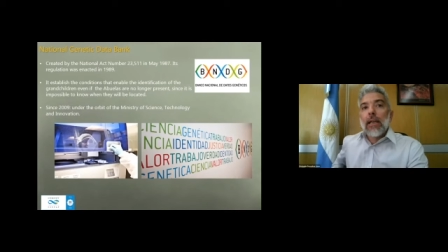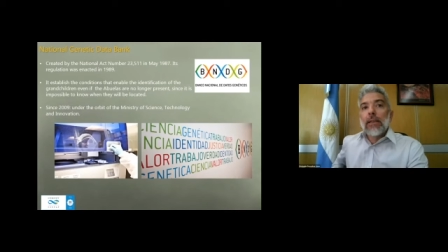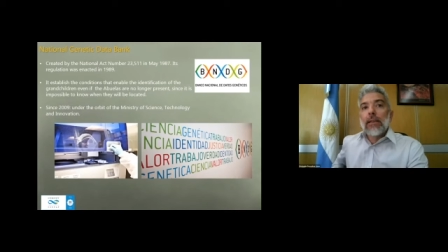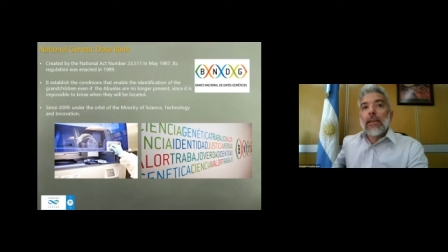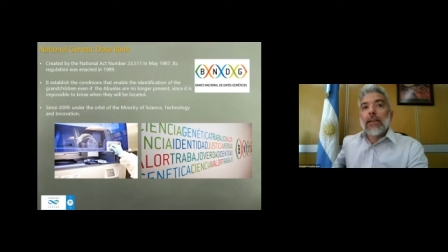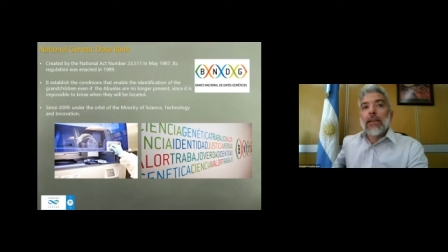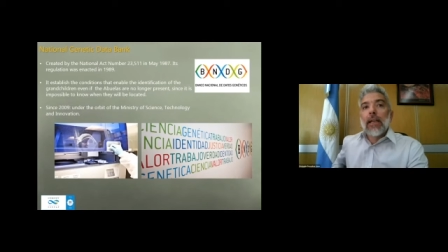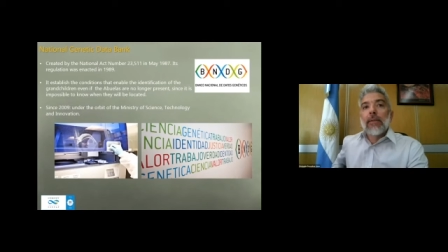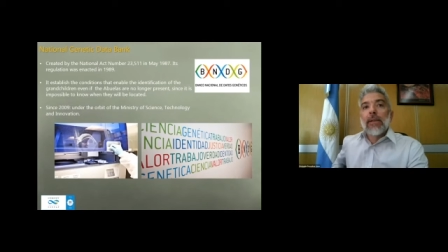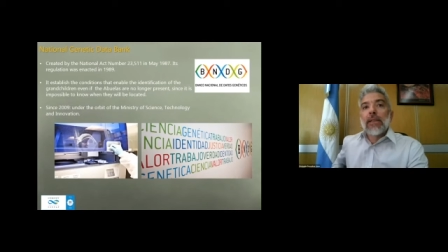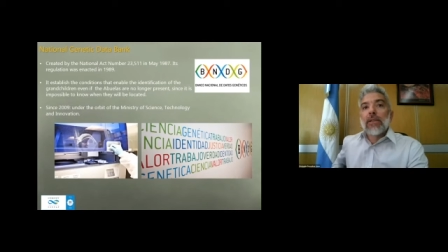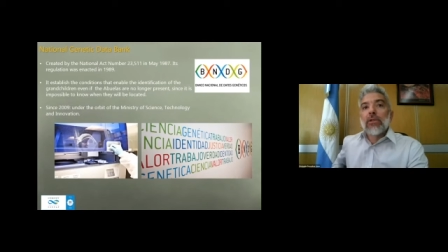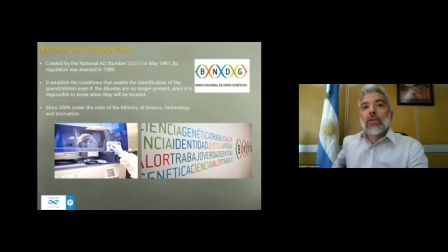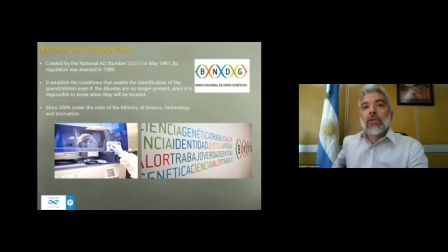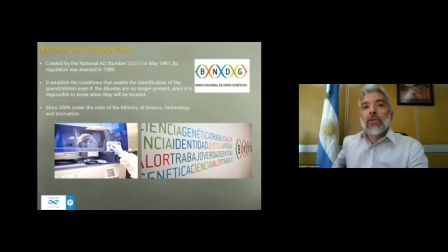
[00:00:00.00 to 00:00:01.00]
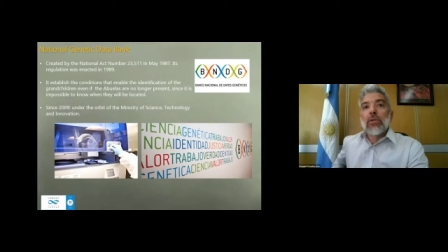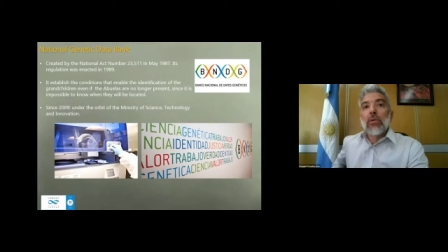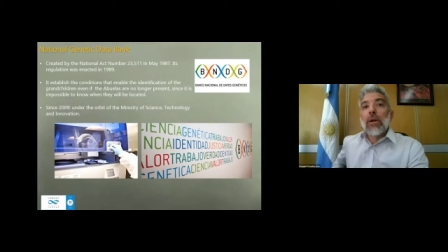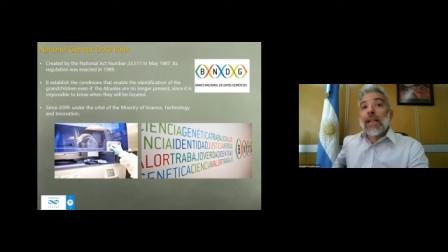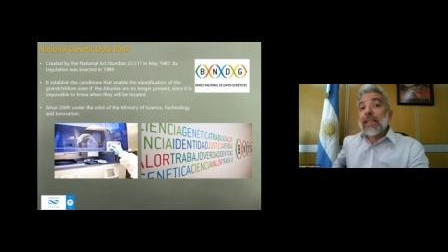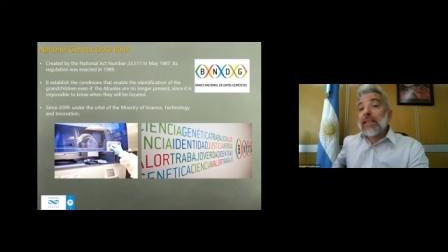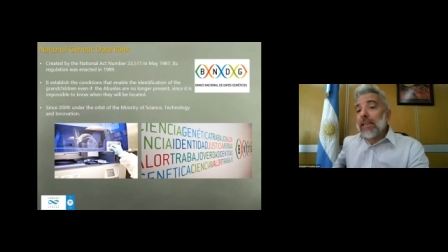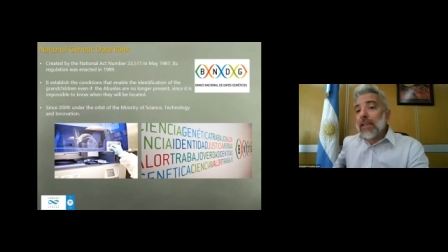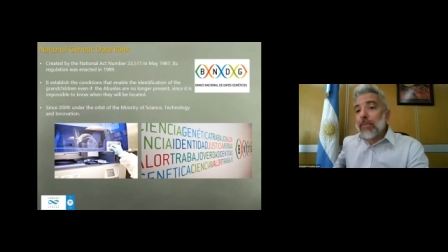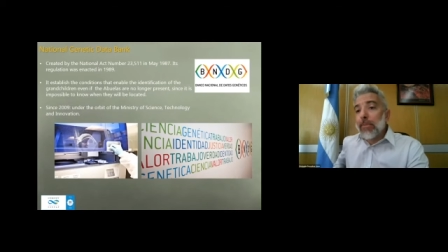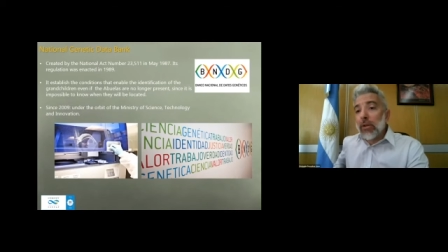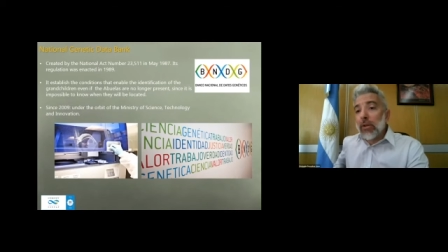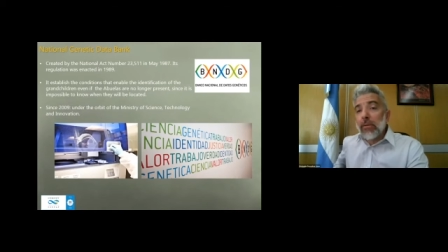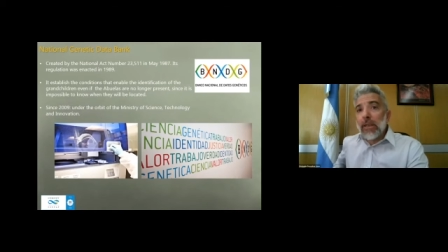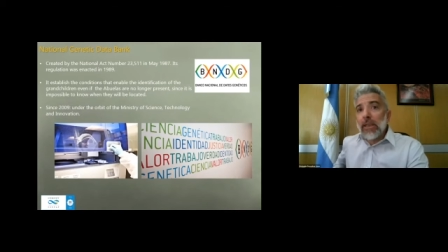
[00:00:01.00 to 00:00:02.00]
eighty-seven to guarantee the
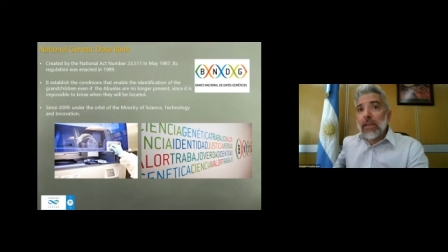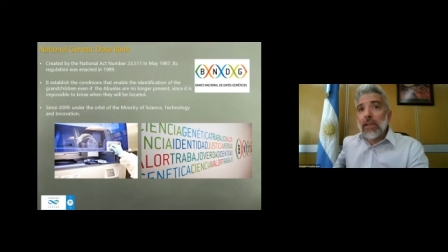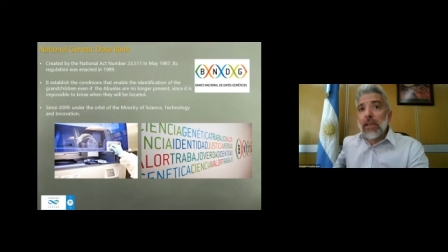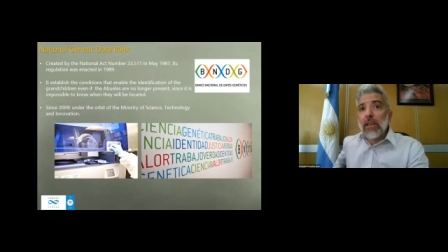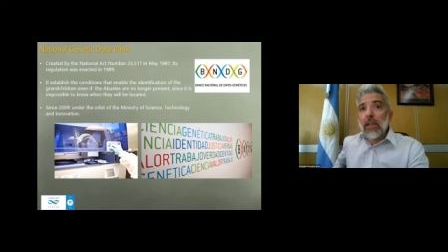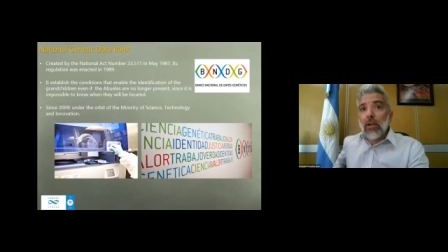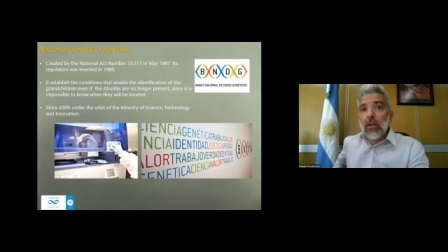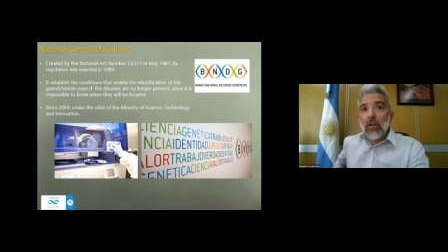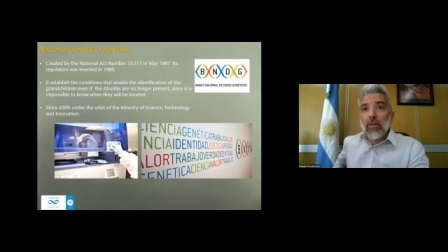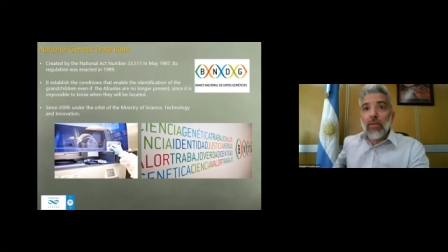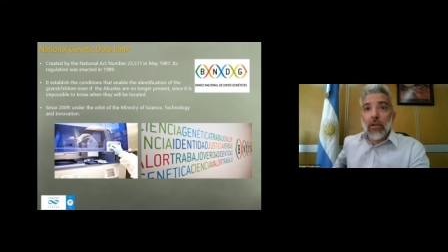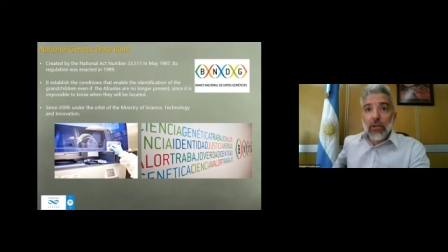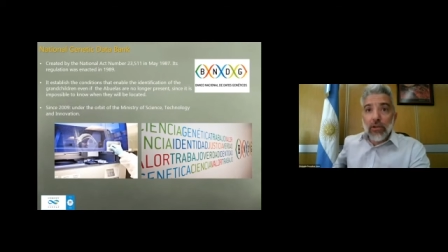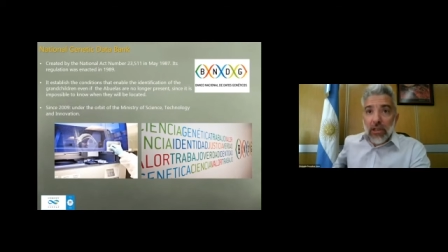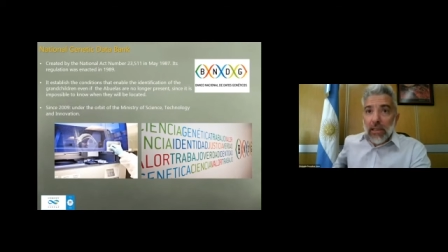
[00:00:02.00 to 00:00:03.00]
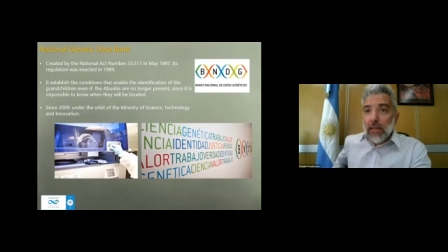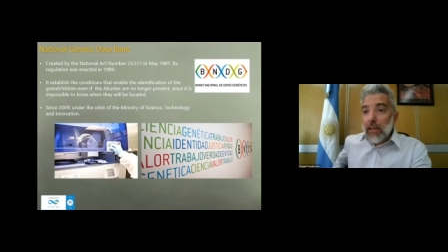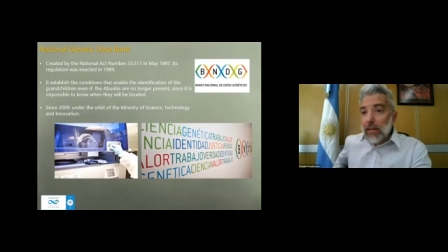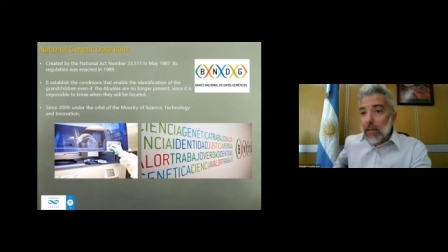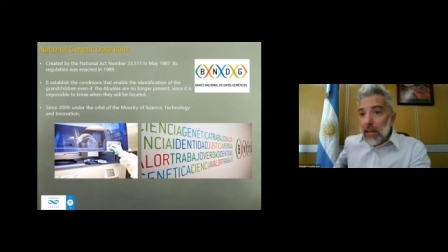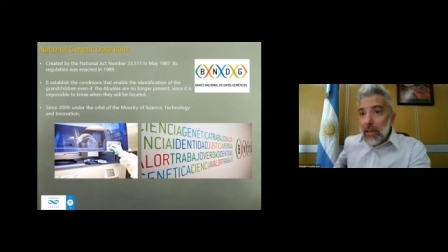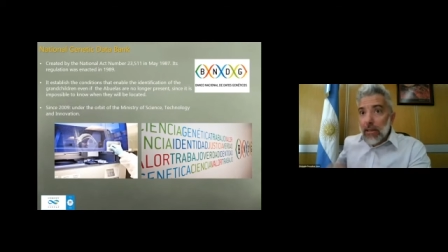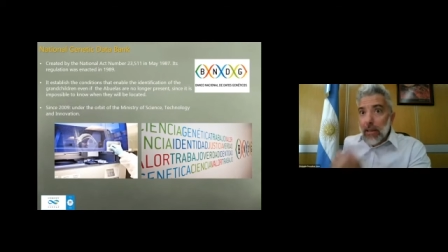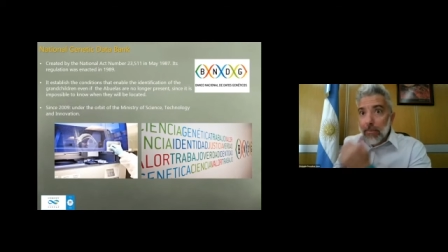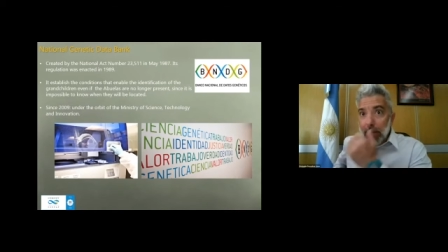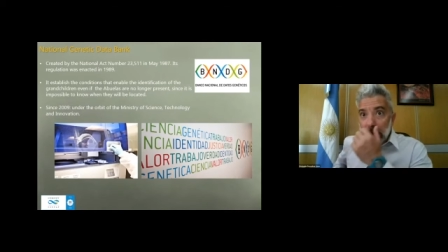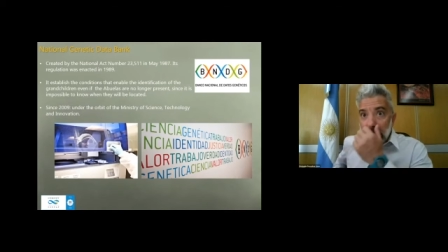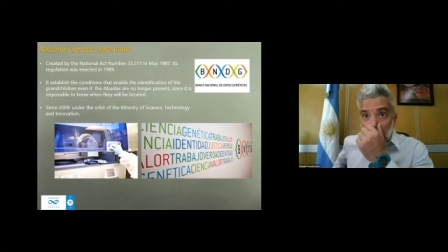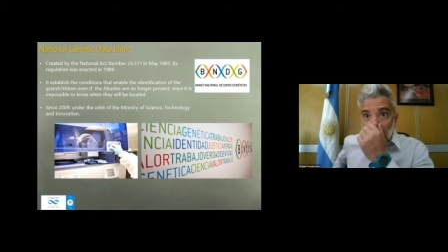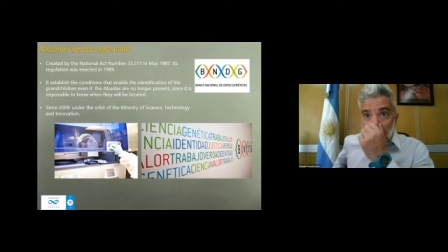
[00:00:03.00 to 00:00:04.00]
possibility for children
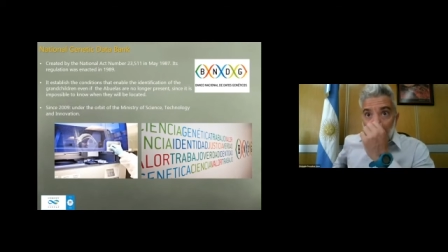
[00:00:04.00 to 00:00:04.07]
kidnapped